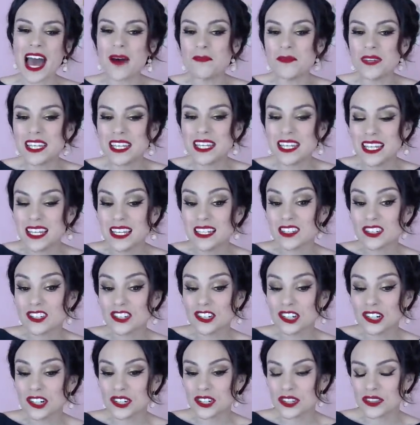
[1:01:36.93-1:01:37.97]
Happy
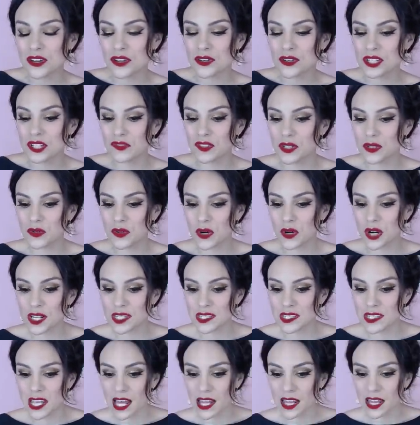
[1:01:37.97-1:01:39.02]
Easter to those of you who
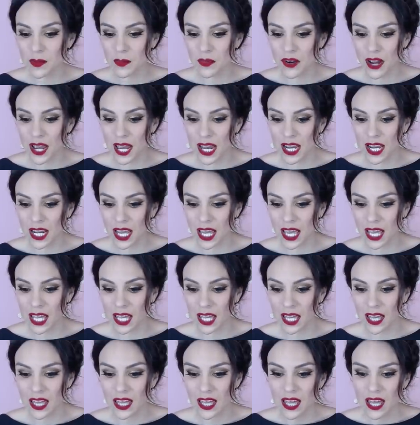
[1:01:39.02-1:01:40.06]
are
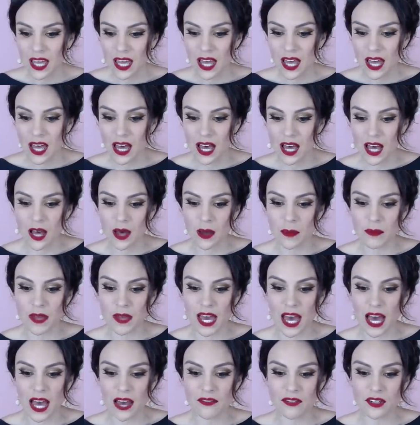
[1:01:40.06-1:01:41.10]
celebrating.
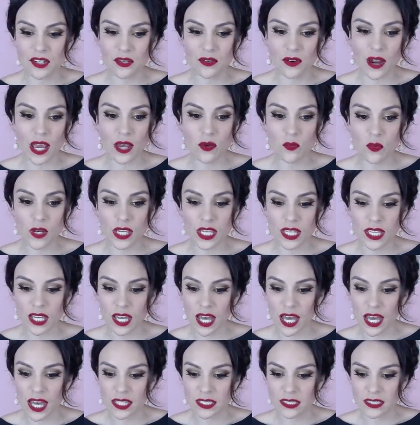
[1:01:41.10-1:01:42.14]
Have a great
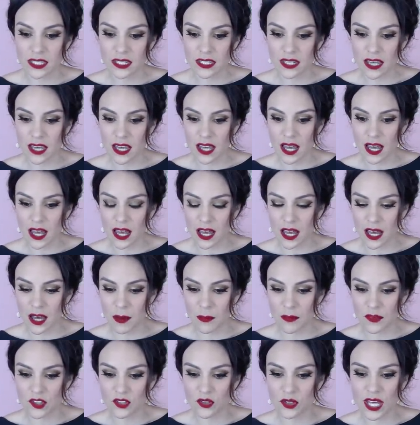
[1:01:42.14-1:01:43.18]
weekend.
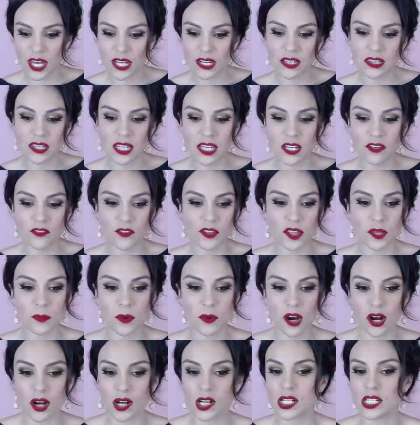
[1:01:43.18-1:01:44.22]
You'll get a link for
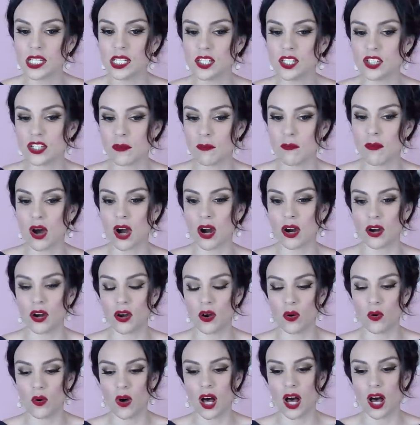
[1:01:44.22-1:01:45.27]
the party
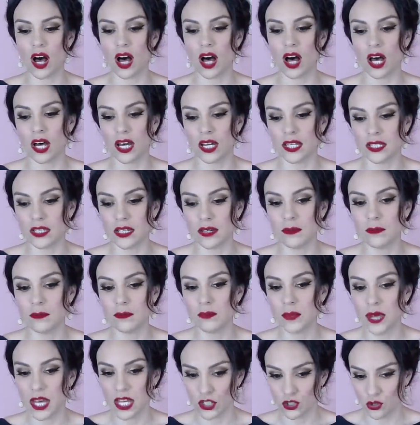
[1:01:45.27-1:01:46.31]
tomorrow on
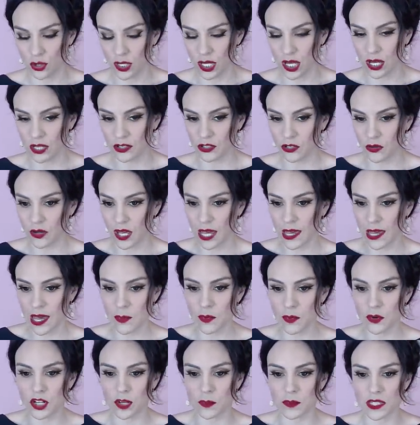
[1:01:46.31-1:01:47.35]
Patreon. Okay.
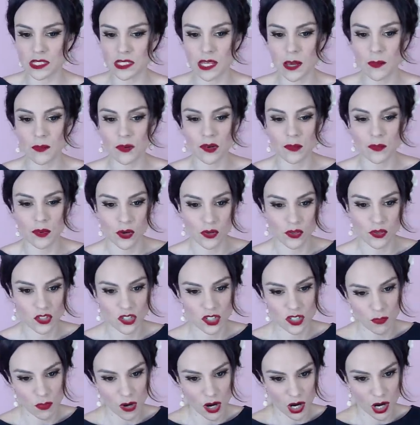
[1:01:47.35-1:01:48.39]
I put up a separate
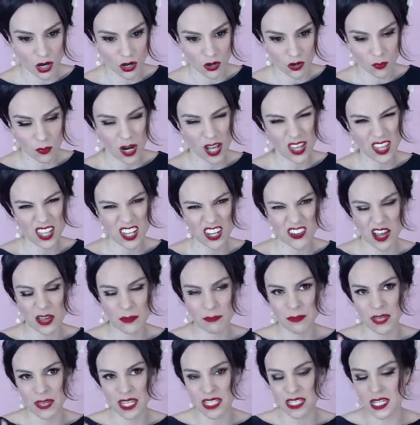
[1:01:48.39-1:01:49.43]
post tomorrow, probably
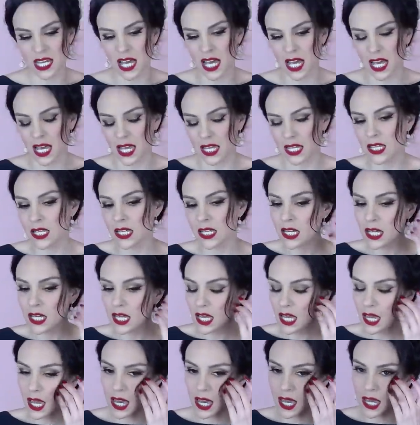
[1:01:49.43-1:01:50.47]
around midday,
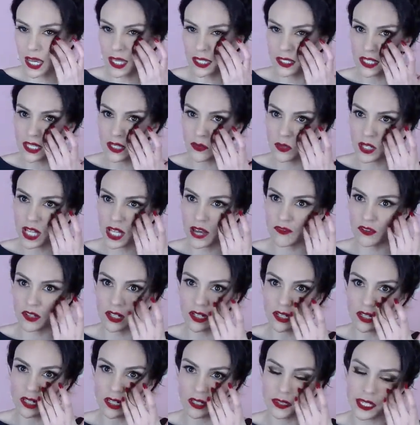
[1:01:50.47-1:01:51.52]
and it will have
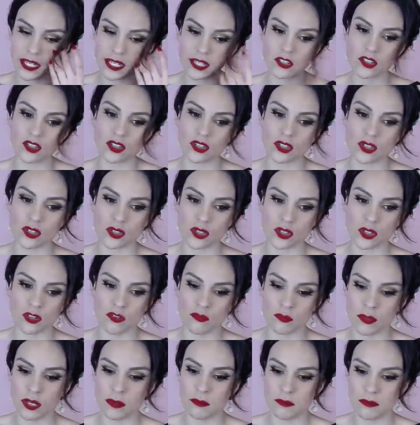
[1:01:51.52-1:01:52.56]
a link to the
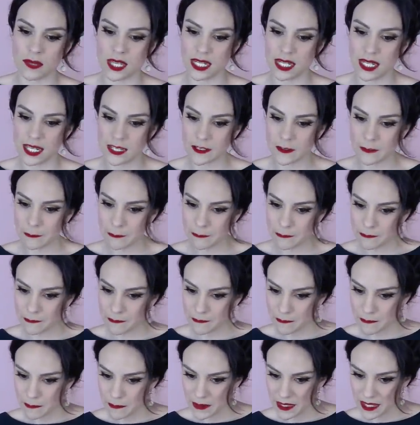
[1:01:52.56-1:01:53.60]
Zoom meeting.
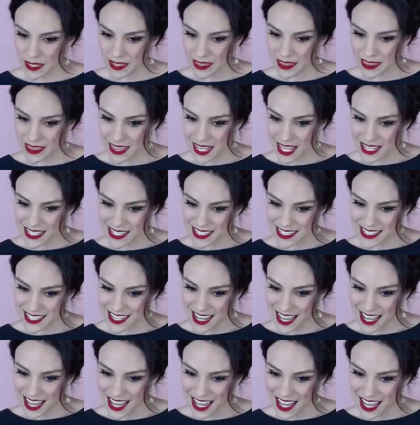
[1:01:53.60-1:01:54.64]
Thanks,
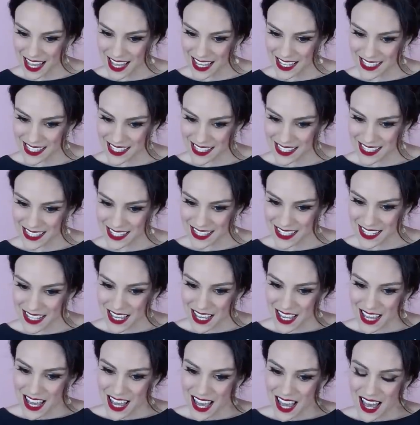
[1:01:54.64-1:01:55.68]
guys.
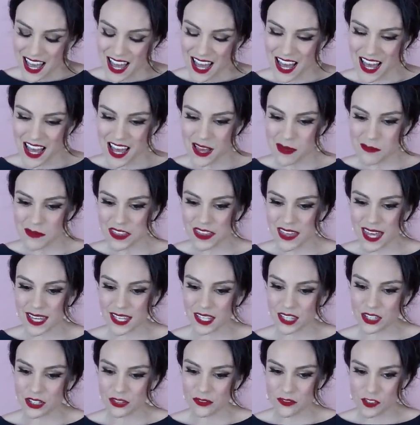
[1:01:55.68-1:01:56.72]

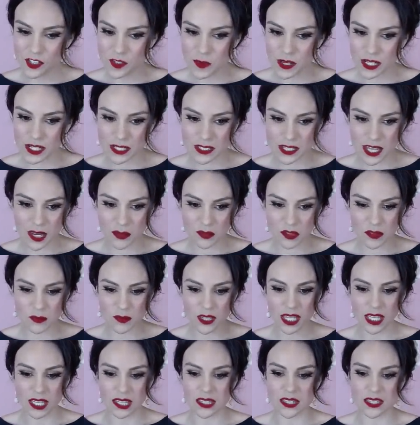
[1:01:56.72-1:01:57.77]
Thank you for spending time with
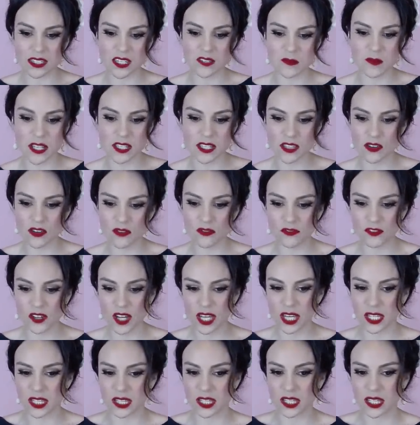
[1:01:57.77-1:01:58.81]
me. This has been so
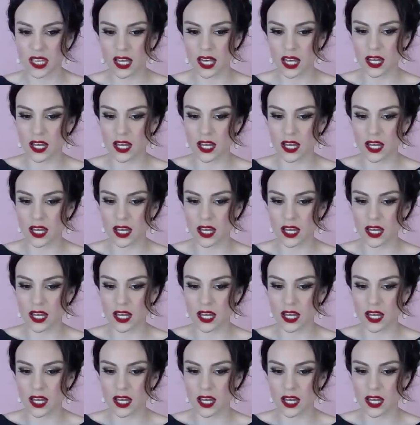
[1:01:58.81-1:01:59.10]
fun.